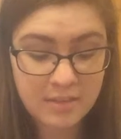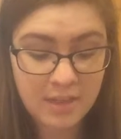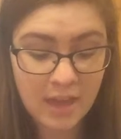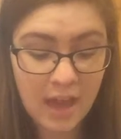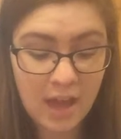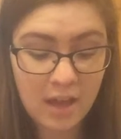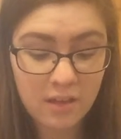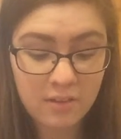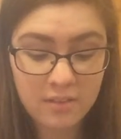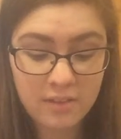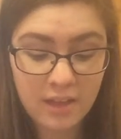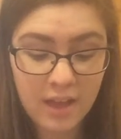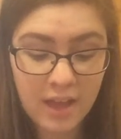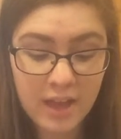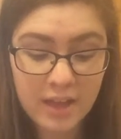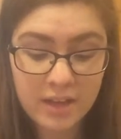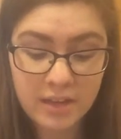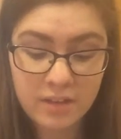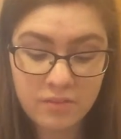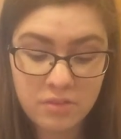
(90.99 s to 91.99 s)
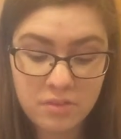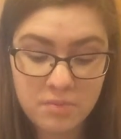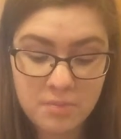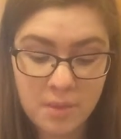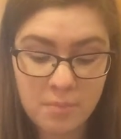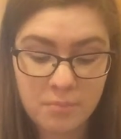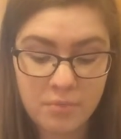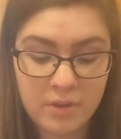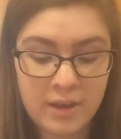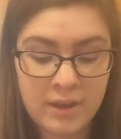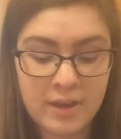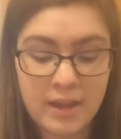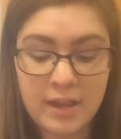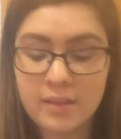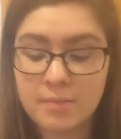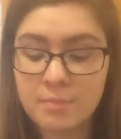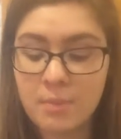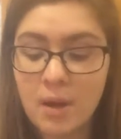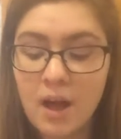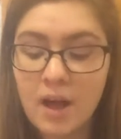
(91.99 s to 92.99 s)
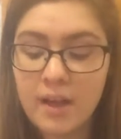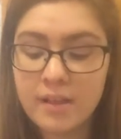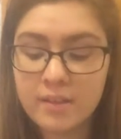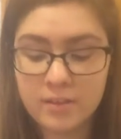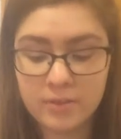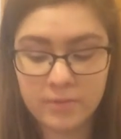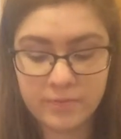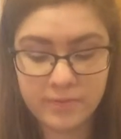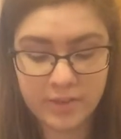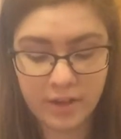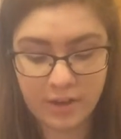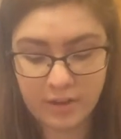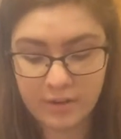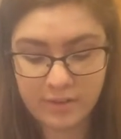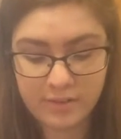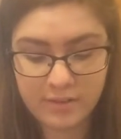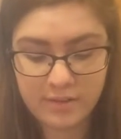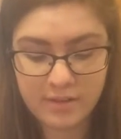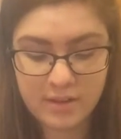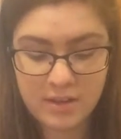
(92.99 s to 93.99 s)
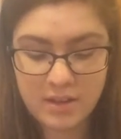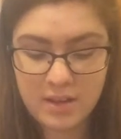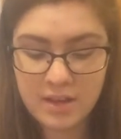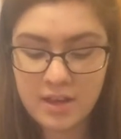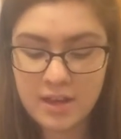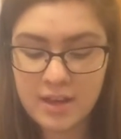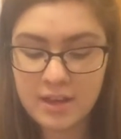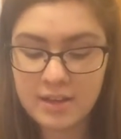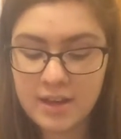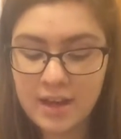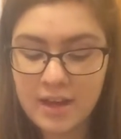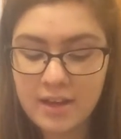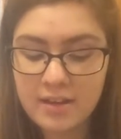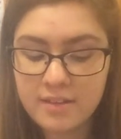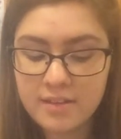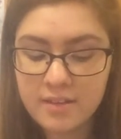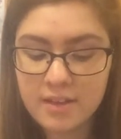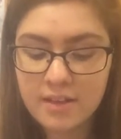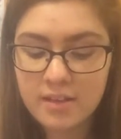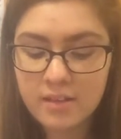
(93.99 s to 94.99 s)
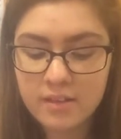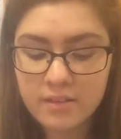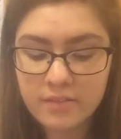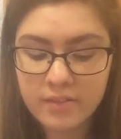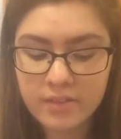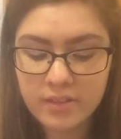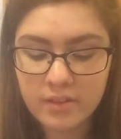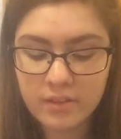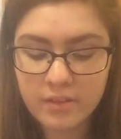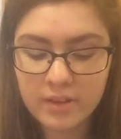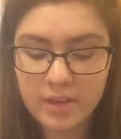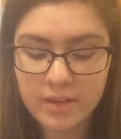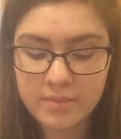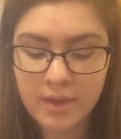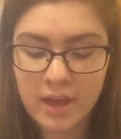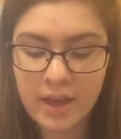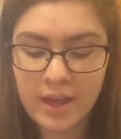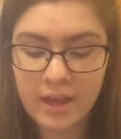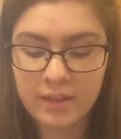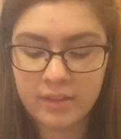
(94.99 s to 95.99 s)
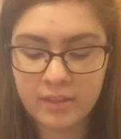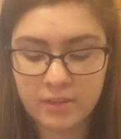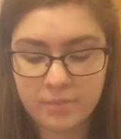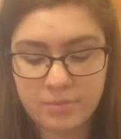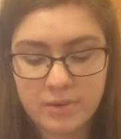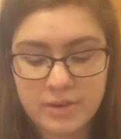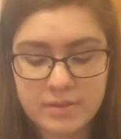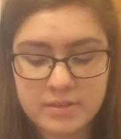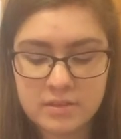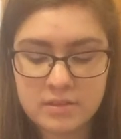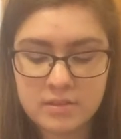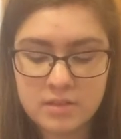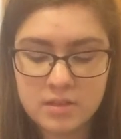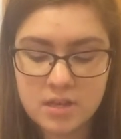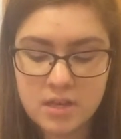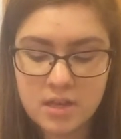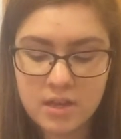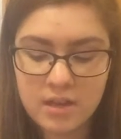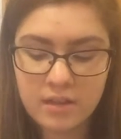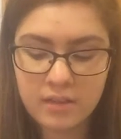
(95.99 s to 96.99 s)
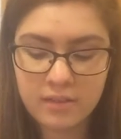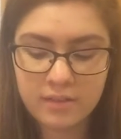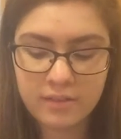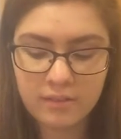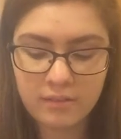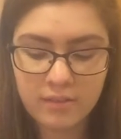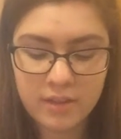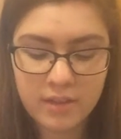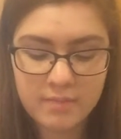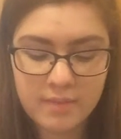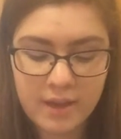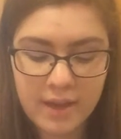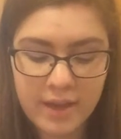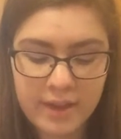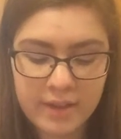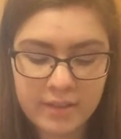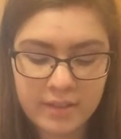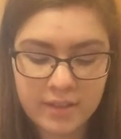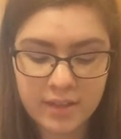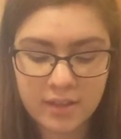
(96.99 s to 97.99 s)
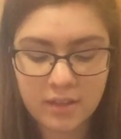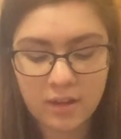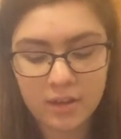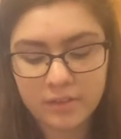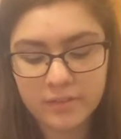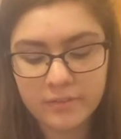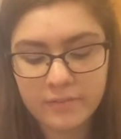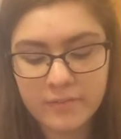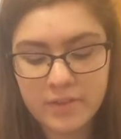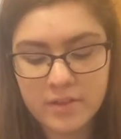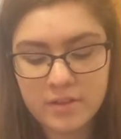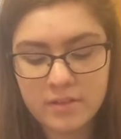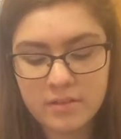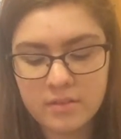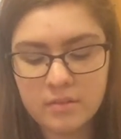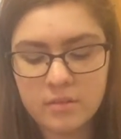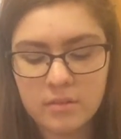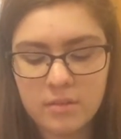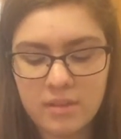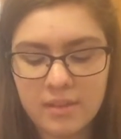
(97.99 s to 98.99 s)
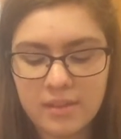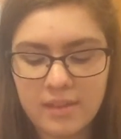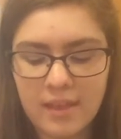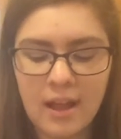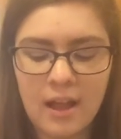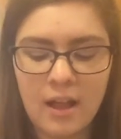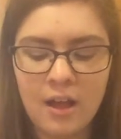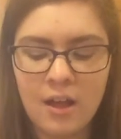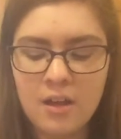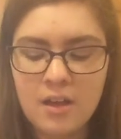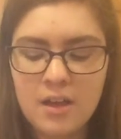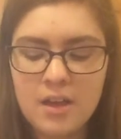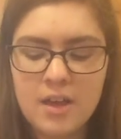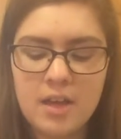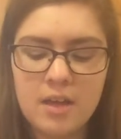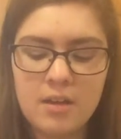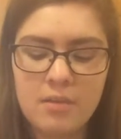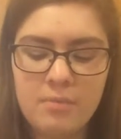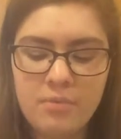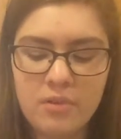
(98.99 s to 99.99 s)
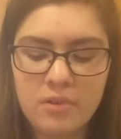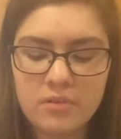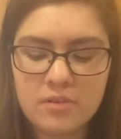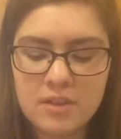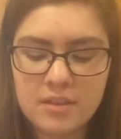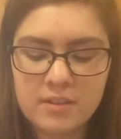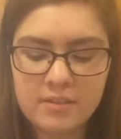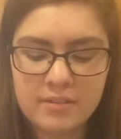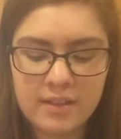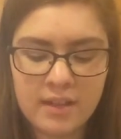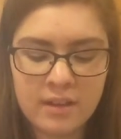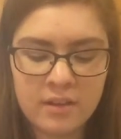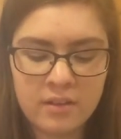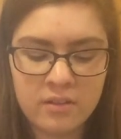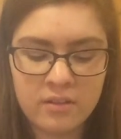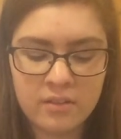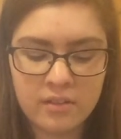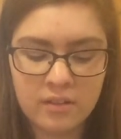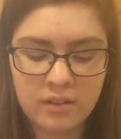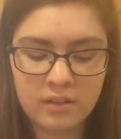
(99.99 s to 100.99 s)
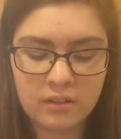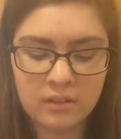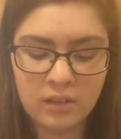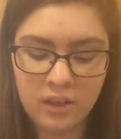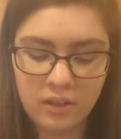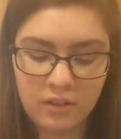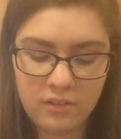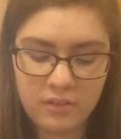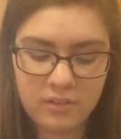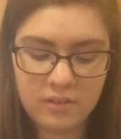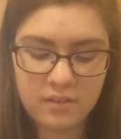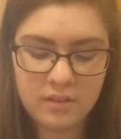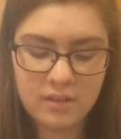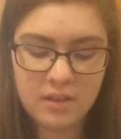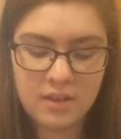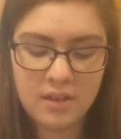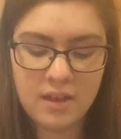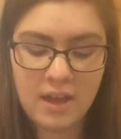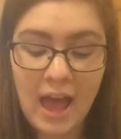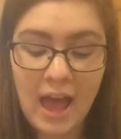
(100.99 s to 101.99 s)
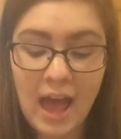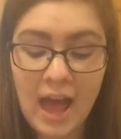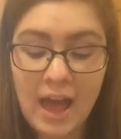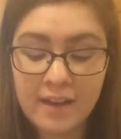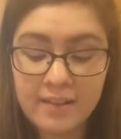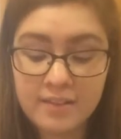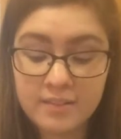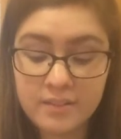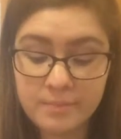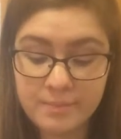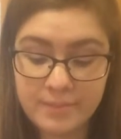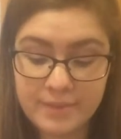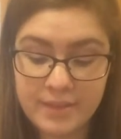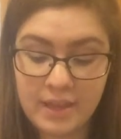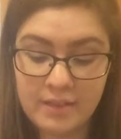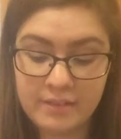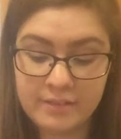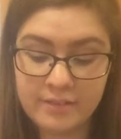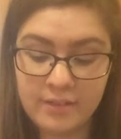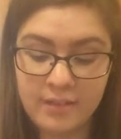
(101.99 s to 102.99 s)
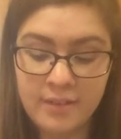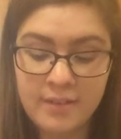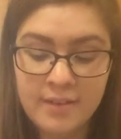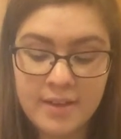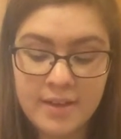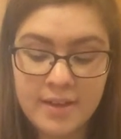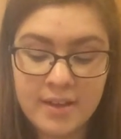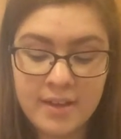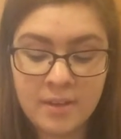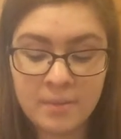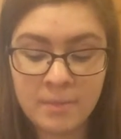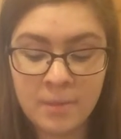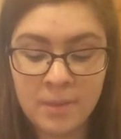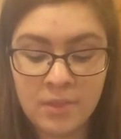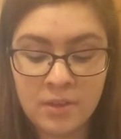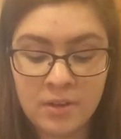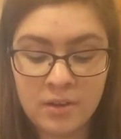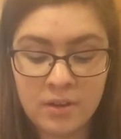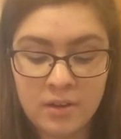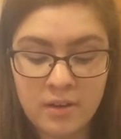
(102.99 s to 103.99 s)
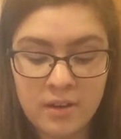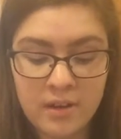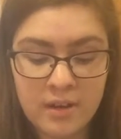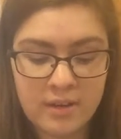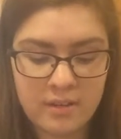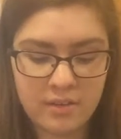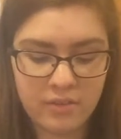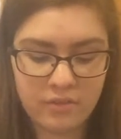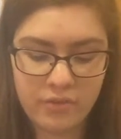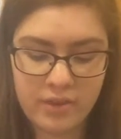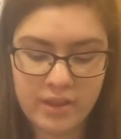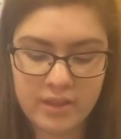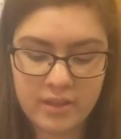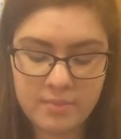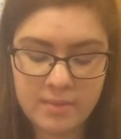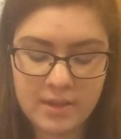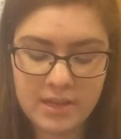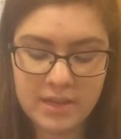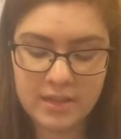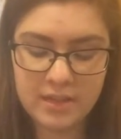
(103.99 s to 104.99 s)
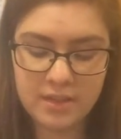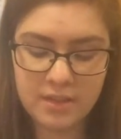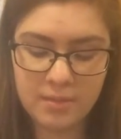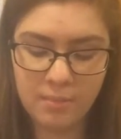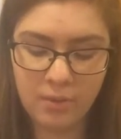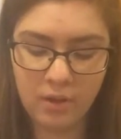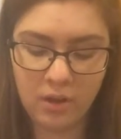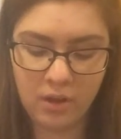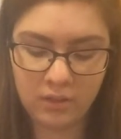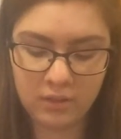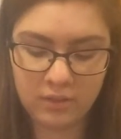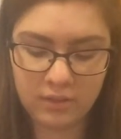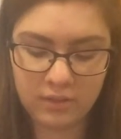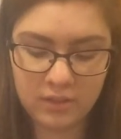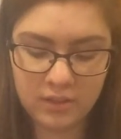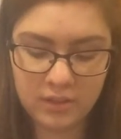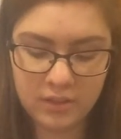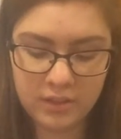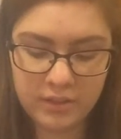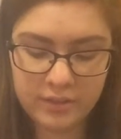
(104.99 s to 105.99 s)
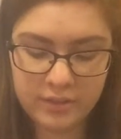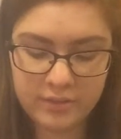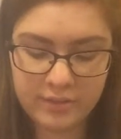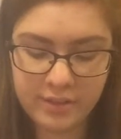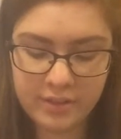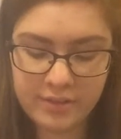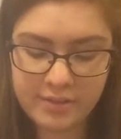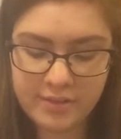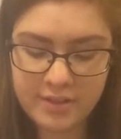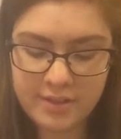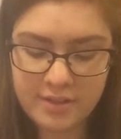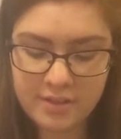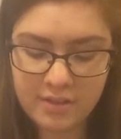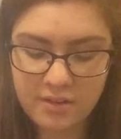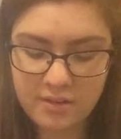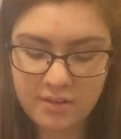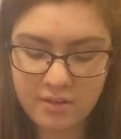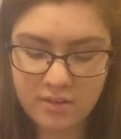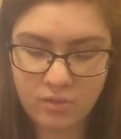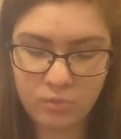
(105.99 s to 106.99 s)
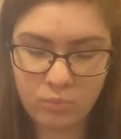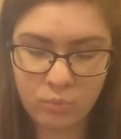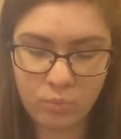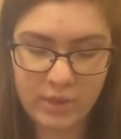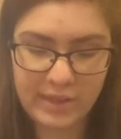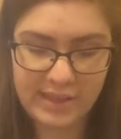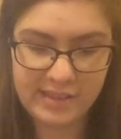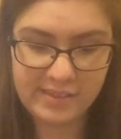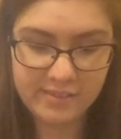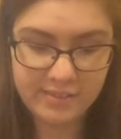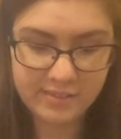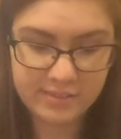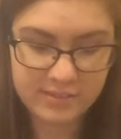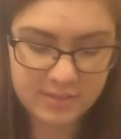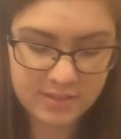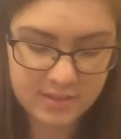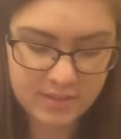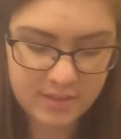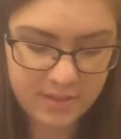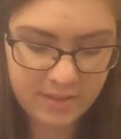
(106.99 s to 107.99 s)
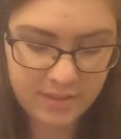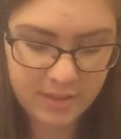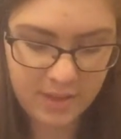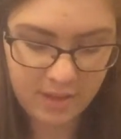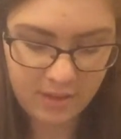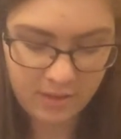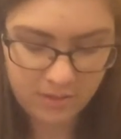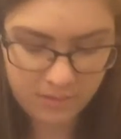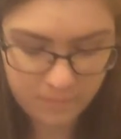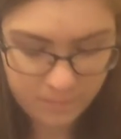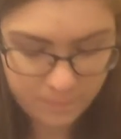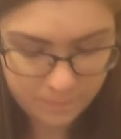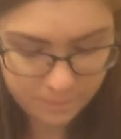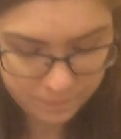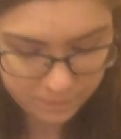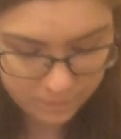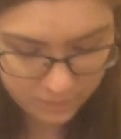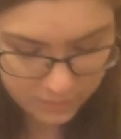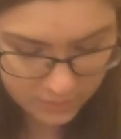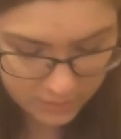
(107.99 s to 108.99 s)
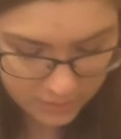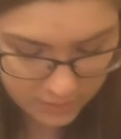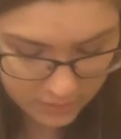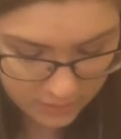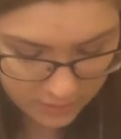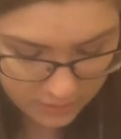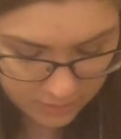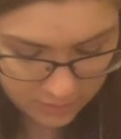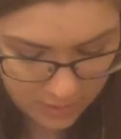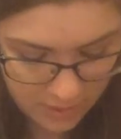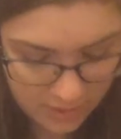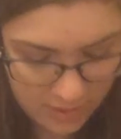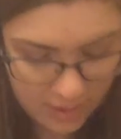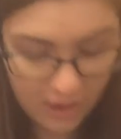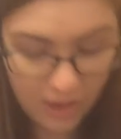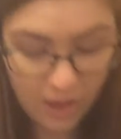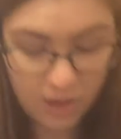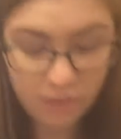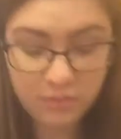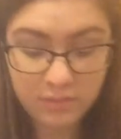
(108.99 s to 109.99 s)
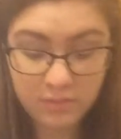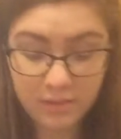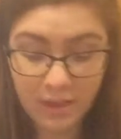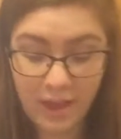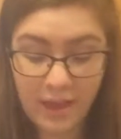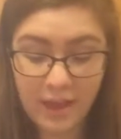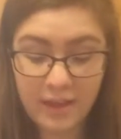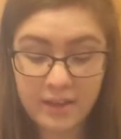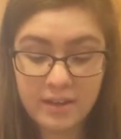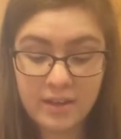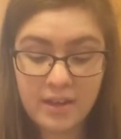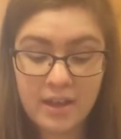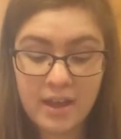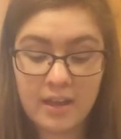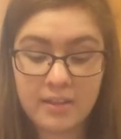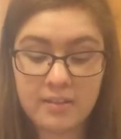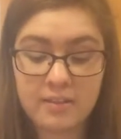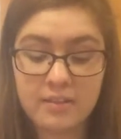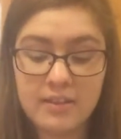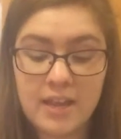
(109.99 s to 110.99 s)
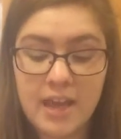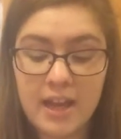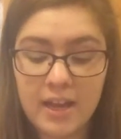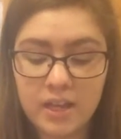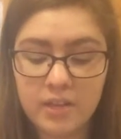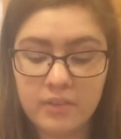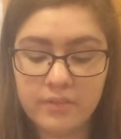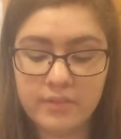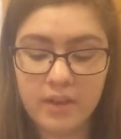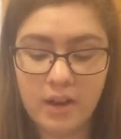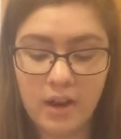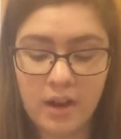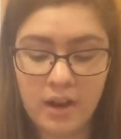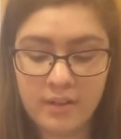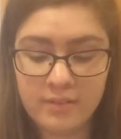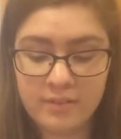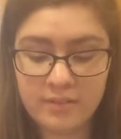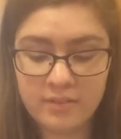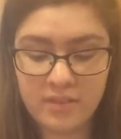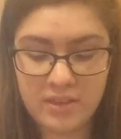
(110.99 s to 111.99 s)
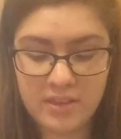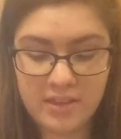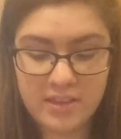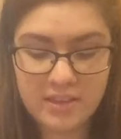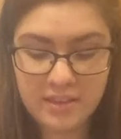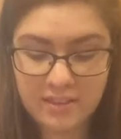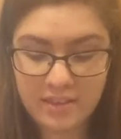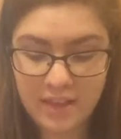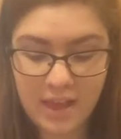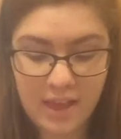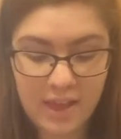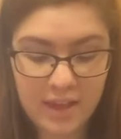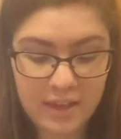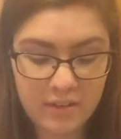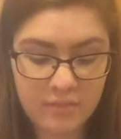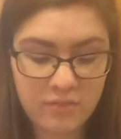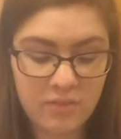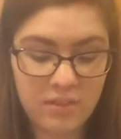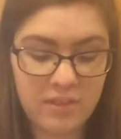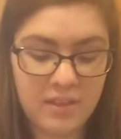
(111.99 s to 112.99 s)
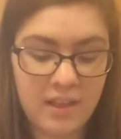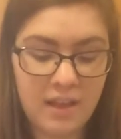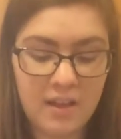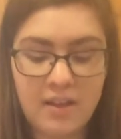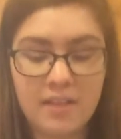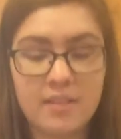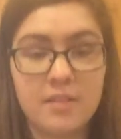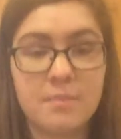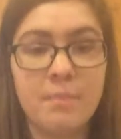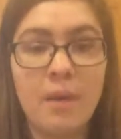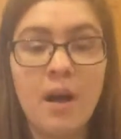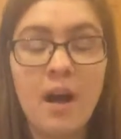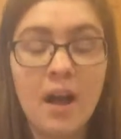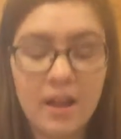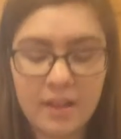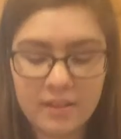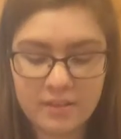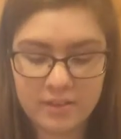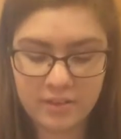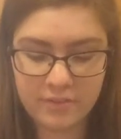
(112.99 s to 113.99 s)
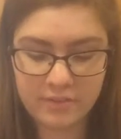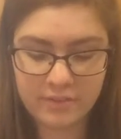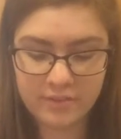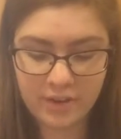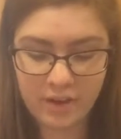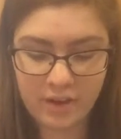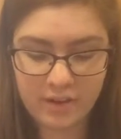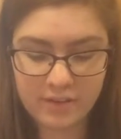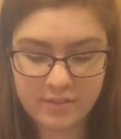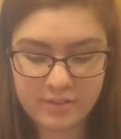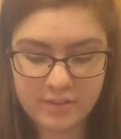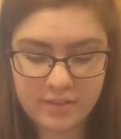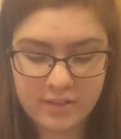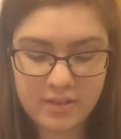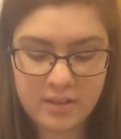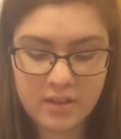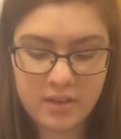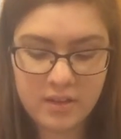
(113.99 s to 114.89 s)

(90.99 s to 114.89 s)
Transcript: The outside of the membrane has a positive charge. An excess of sodium ions are present. The sodium ions cannot diffuse into the cell, and protein channels are closed. Action potential is when the neuron is transmitting an impulse. Charges are switched, so the outside has a negative charge and the inside of the cell has a positive charge.